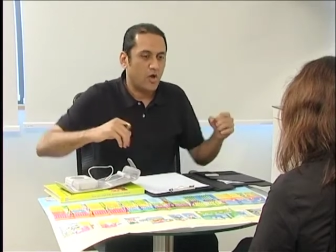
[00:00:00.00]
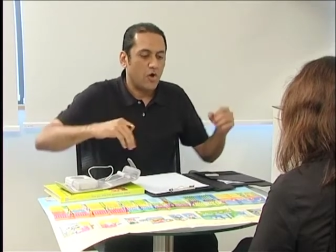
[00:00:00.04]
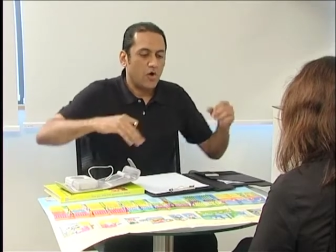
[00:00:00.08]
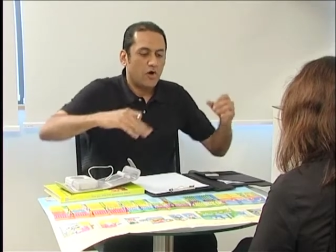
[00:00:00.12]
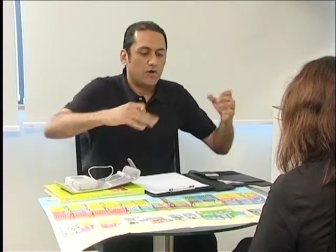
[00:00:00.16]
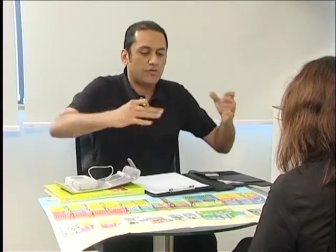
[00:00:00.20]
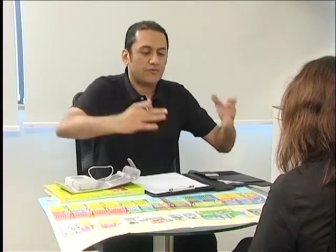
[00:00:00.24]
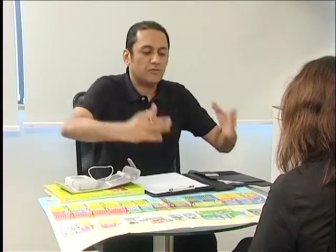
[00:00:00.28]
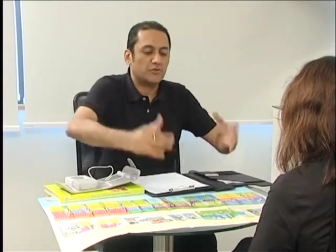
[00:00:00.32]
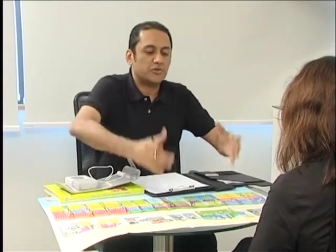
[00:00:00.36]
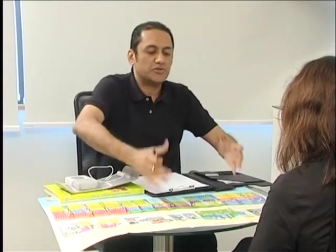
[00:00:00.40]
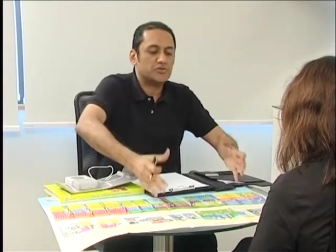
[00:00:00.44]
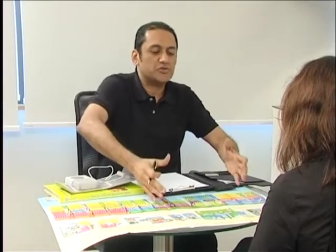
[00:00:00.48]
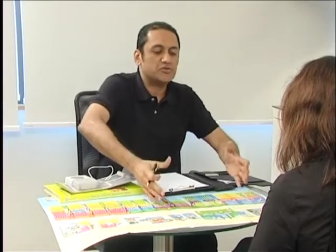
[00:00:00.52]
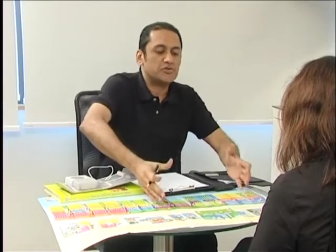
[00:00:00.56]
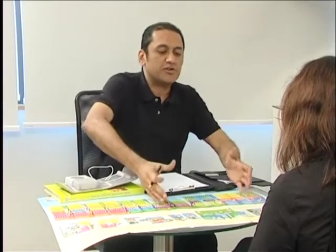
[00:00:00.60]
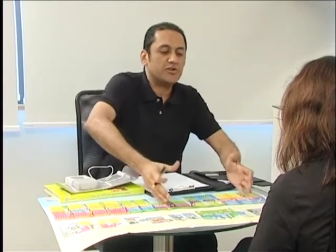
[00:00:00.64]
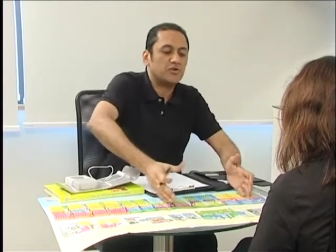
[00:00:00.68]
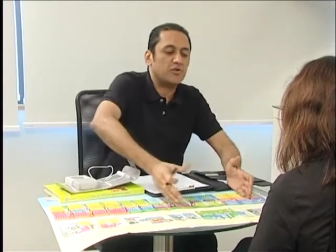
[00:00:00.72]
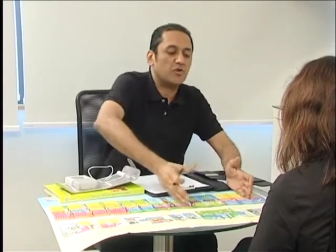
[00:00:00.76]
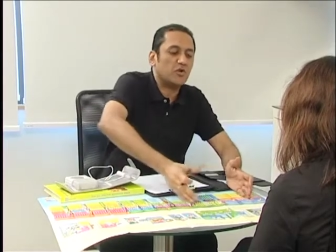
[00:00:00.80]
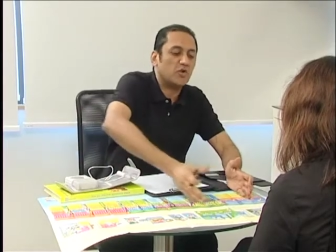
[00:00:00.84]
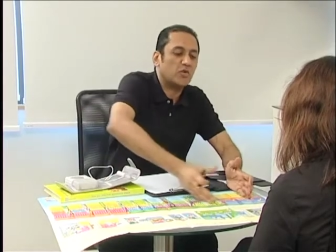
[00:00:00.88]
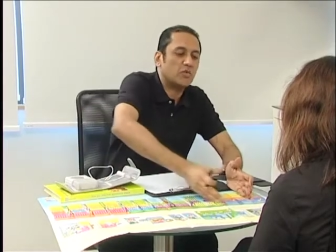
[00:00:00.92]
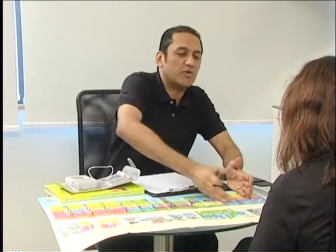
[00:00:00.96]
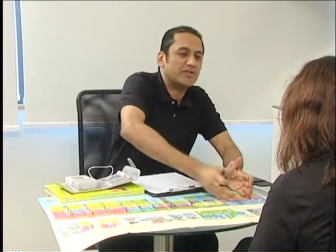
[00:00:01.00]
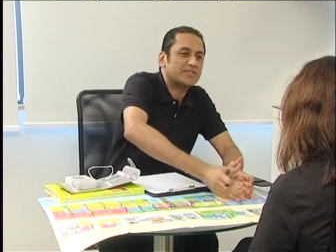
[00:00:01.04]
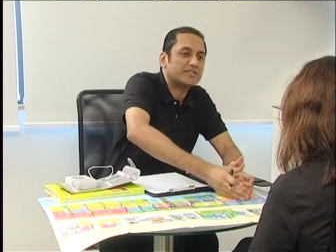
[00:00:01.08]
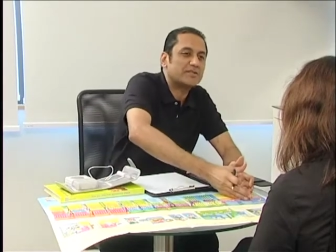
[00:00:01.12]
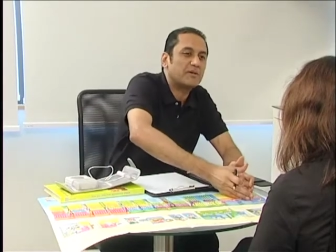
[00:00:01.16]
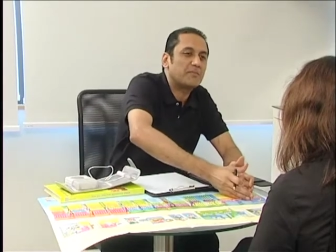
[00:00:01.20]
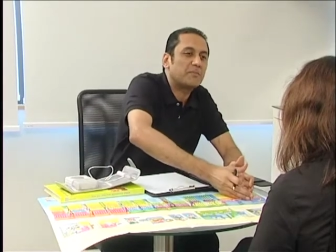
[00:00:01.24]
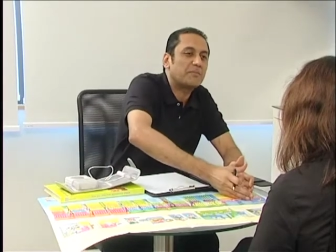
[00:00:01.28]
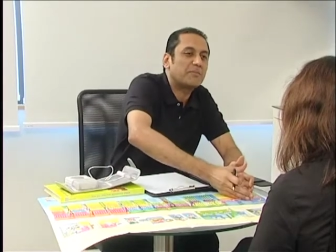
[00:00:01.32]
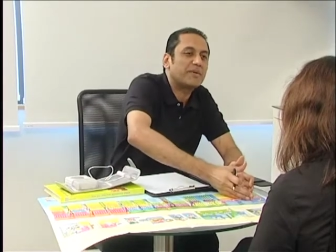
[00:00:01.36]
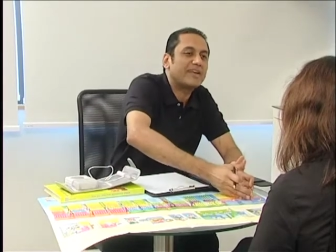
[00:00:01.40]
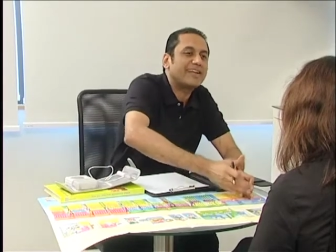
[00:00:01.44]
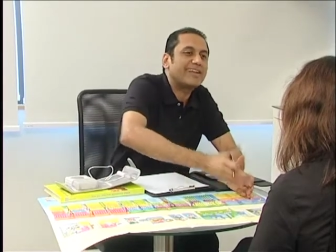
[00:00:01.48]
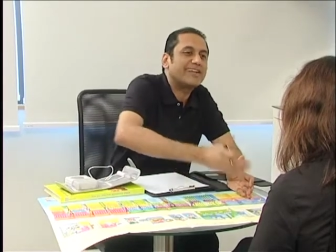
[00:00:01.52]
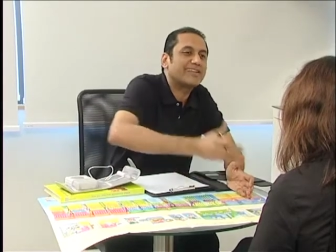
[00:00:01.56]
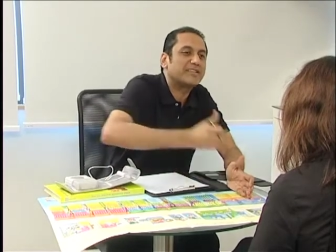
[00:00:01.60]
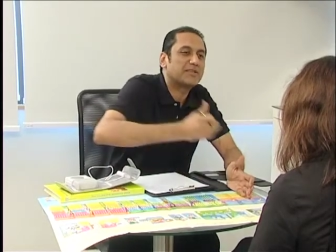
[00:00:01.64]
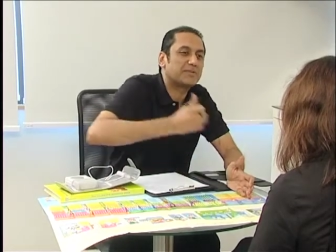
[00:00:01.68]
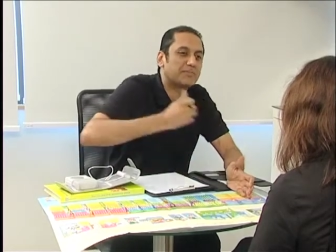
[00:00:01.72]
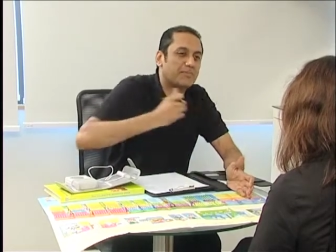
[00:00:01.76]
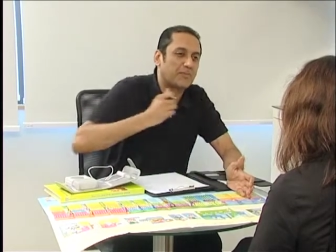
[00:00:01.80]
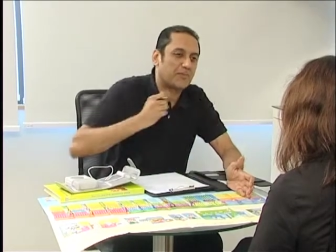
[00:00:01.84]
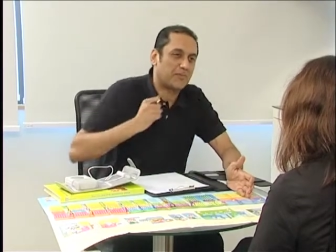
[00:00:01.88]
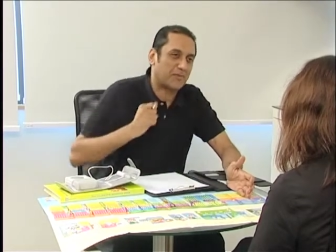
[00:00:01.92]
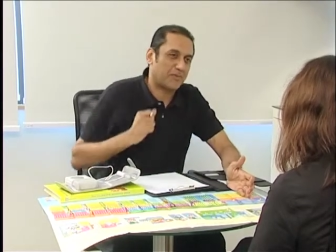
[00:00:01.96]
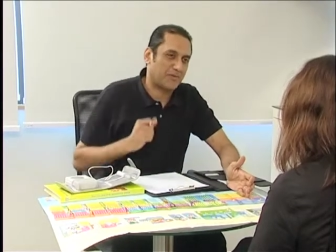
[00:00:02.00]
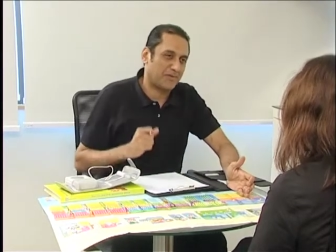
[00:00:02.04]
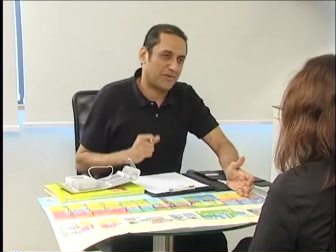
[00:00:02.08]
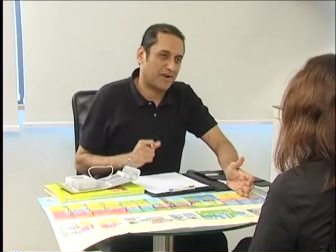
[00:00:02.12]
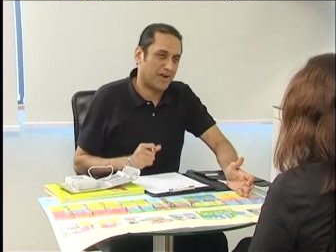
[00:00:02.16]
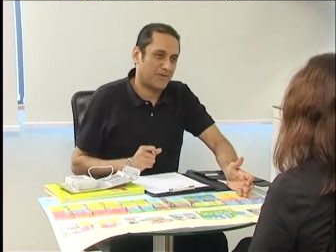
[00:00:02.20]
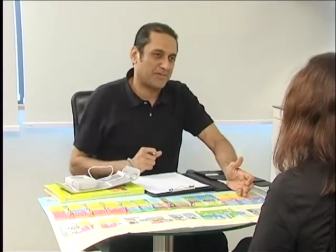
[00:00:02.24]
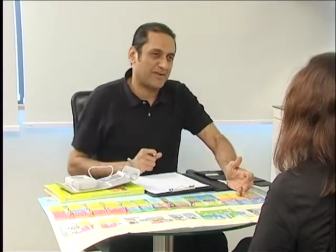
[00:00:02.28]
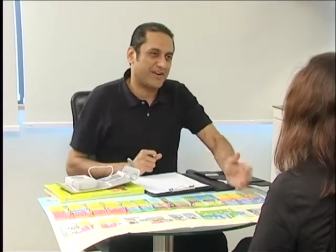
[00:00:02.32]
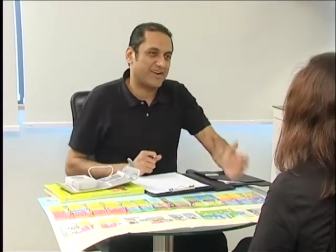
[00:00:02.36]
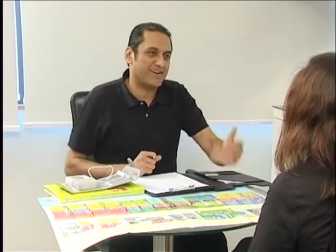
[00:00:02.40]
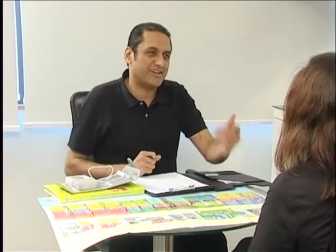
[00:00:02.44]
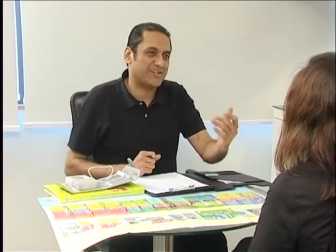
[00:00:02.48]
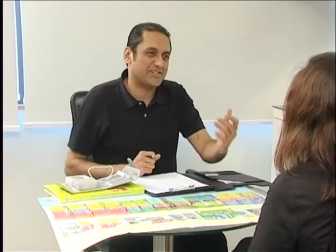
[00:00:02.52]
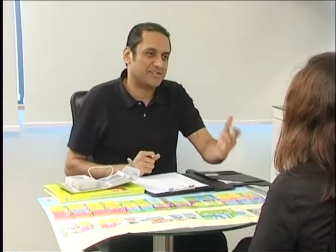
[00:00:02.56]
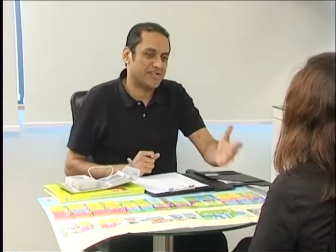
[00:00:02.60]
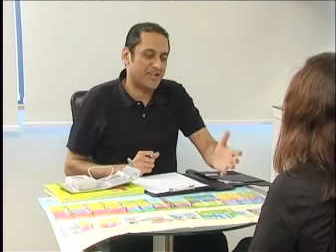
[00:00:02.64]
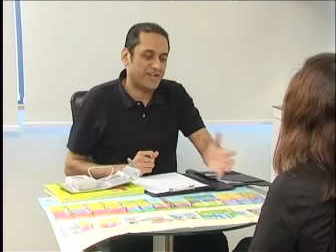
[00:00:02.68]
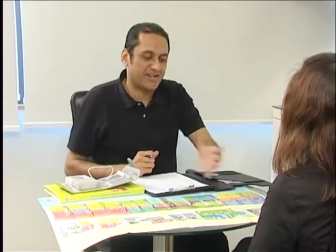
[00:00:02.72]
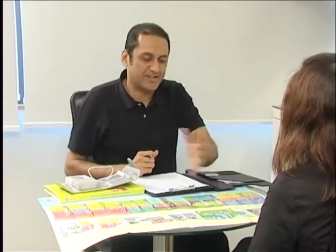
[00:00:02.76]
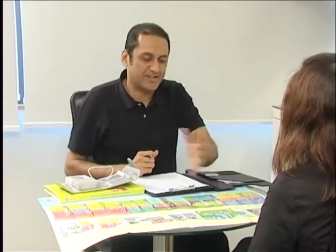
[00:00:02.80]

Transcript: Of course, you can always complete the program. I understand